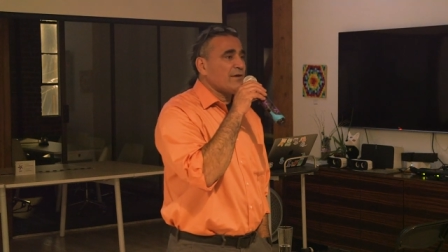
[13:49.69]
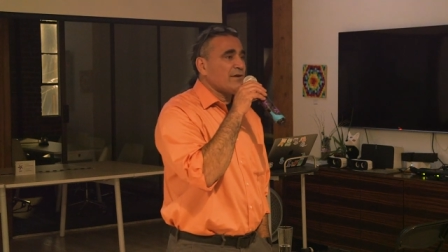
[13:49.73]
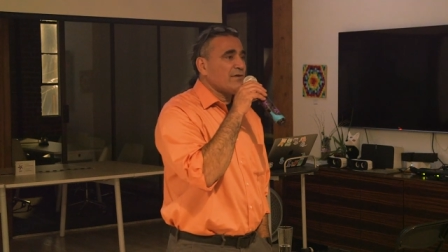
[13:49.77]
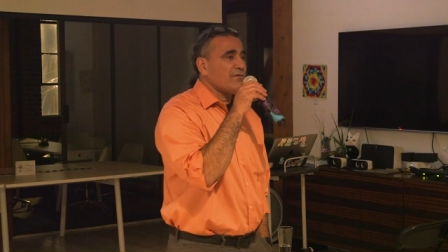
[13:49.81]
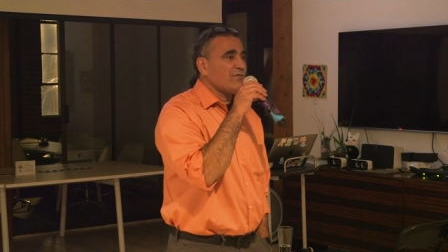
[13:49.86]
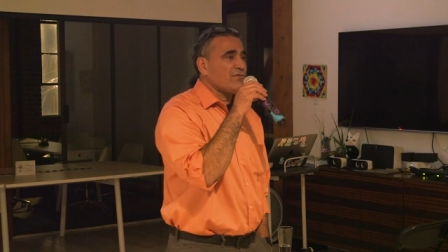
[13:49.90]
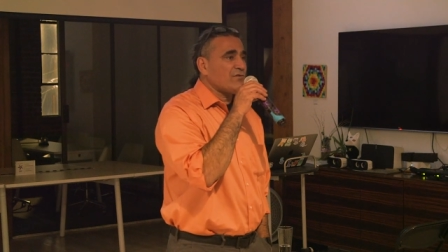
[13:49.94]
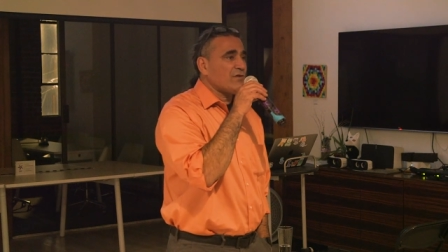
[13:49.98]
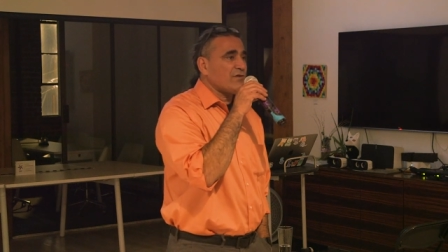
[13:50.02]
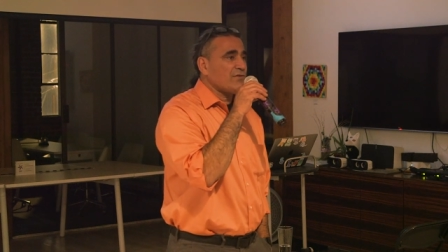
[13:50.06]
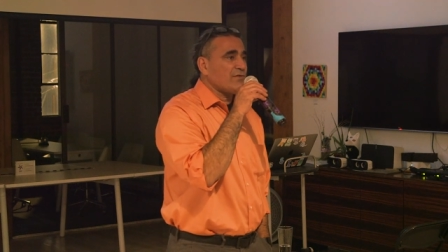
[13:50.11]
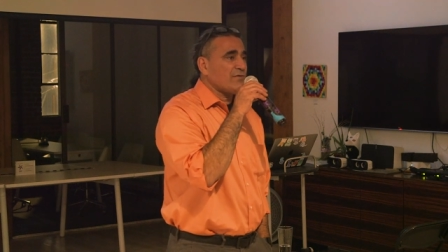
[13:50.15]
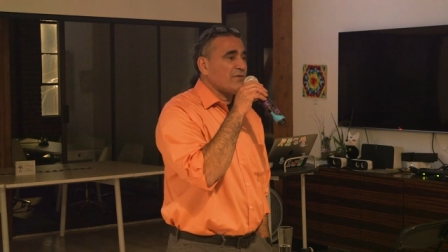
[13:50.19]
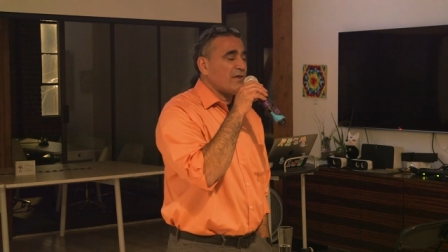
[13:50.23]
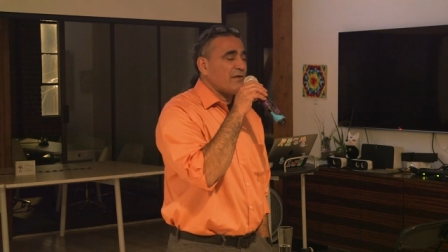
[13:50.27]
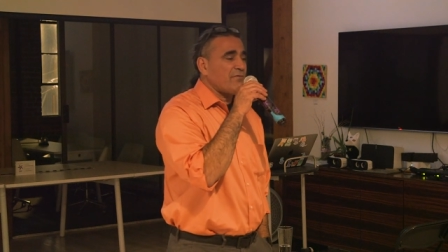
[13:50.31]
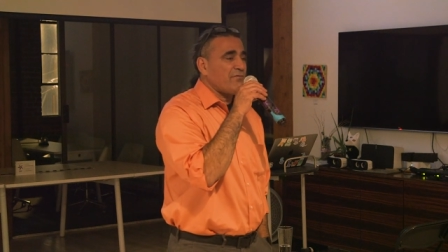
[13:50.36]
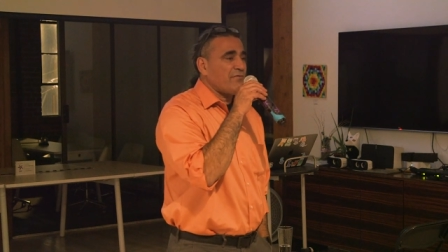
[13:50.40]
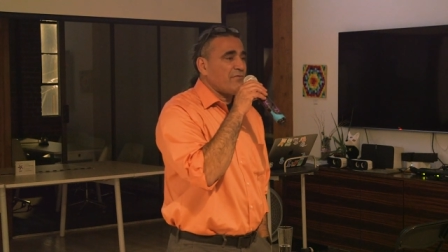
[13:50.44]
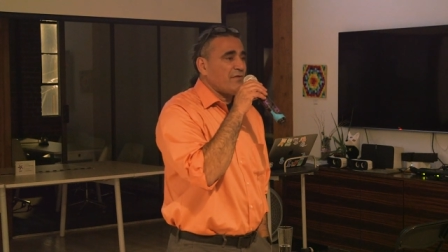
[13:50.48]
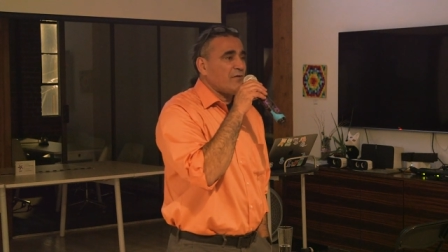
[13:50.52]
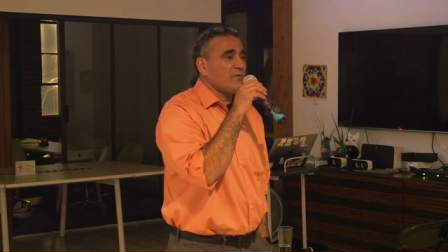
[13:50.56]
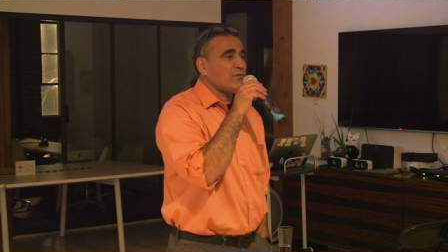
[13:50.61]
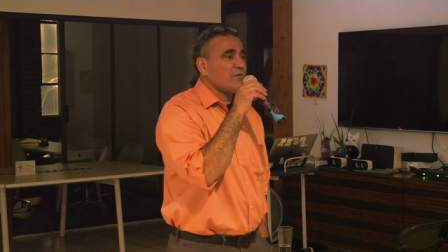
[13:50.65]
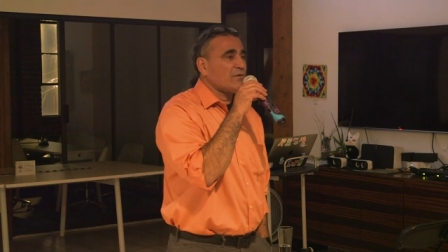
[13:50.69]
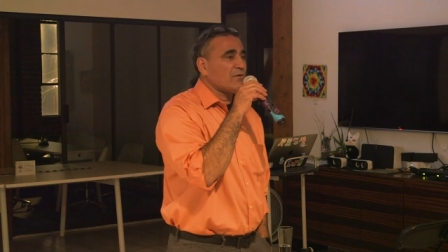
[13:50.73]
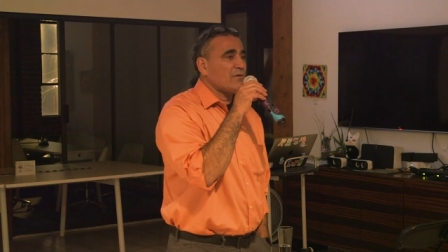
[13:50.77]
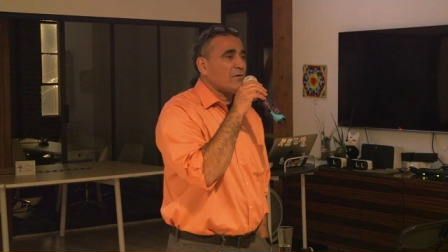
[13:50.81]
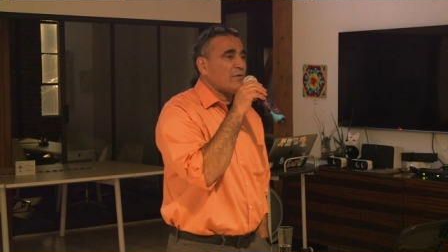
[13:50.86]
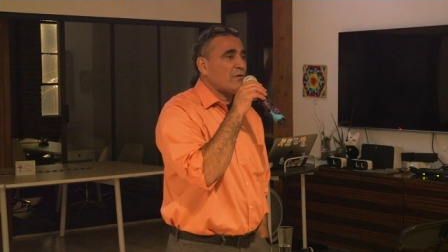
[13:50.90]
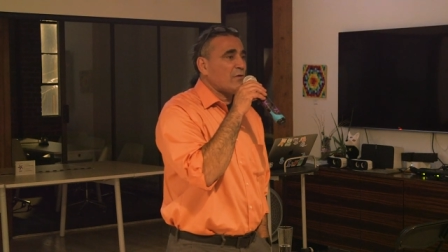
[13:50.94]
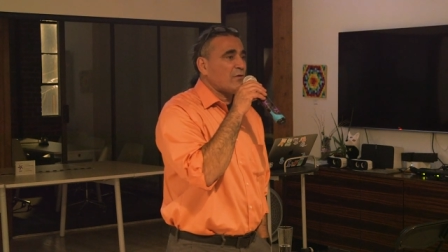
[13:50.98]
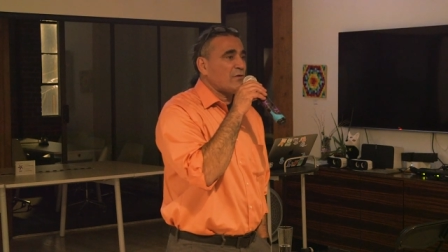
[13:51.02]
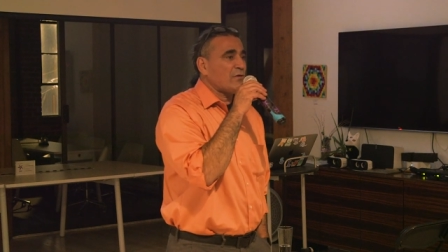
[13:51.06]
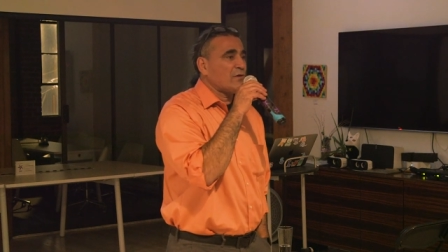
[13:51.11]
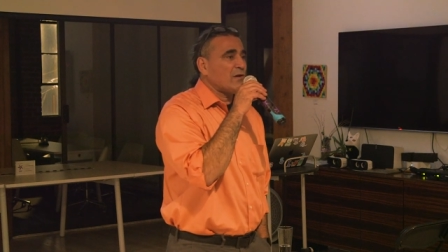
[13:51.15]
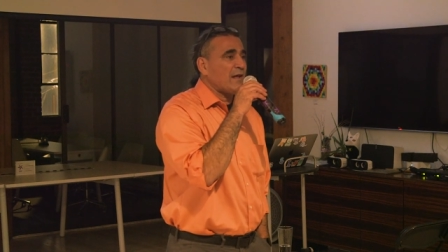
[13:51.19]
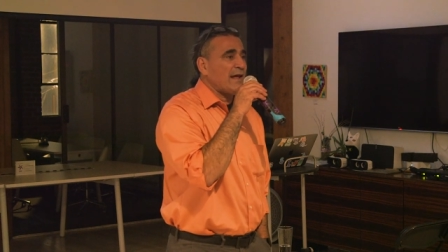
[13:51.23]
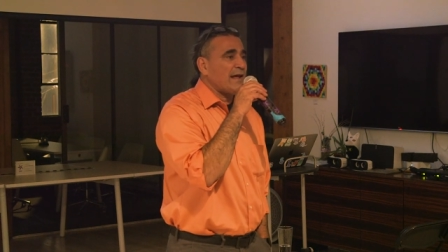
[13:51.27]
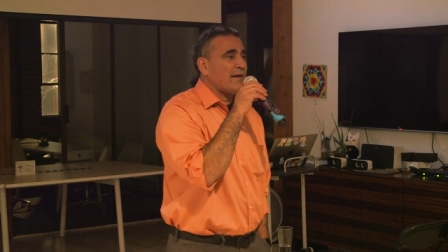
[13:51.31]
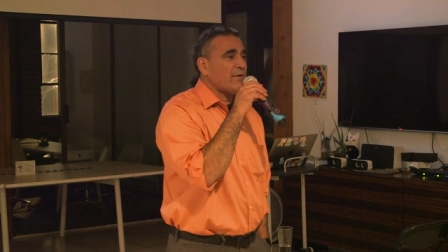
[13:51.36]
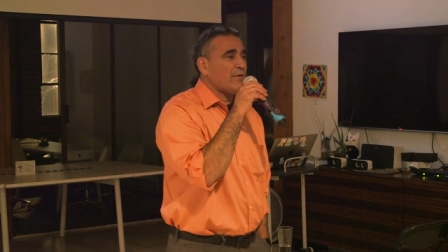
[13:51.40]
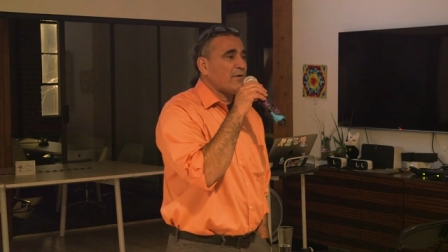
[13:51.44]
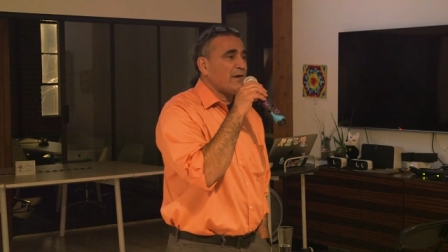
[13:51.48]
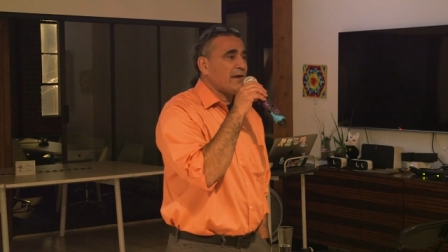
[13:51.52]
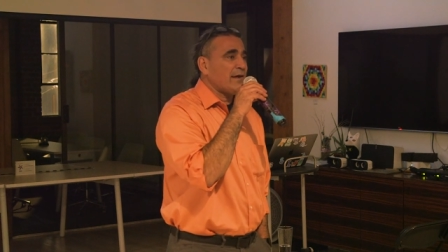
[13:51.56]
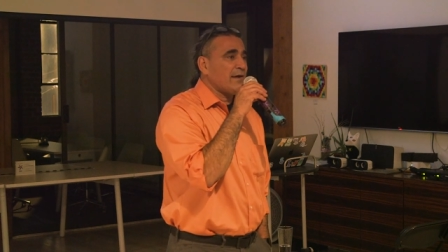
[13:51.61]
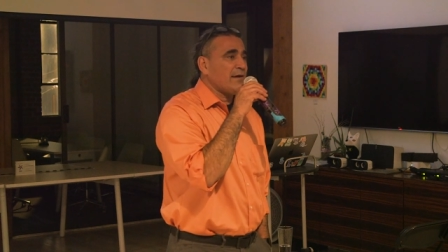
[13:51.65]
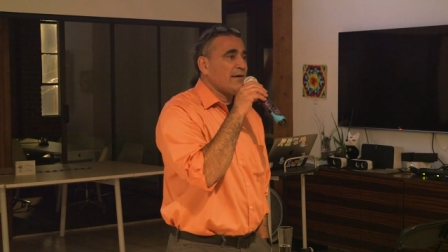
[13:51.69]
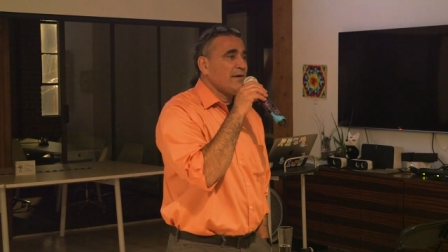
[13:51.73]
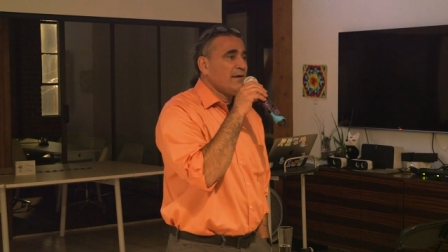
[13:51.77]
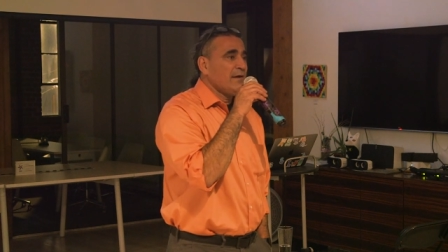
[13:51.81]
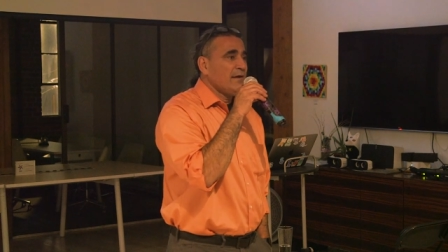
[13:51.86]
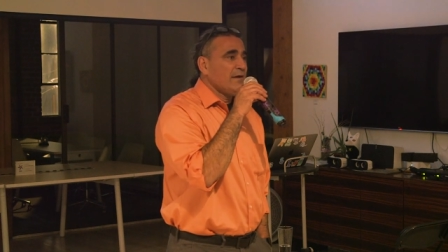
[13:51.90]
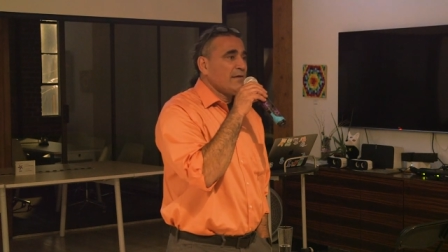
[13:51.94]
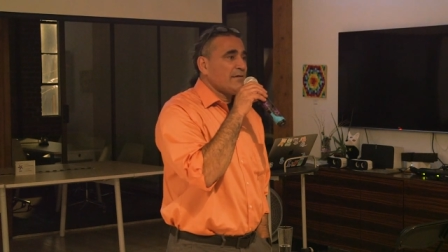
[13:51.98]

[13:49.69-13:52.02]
is just a filter or a layering,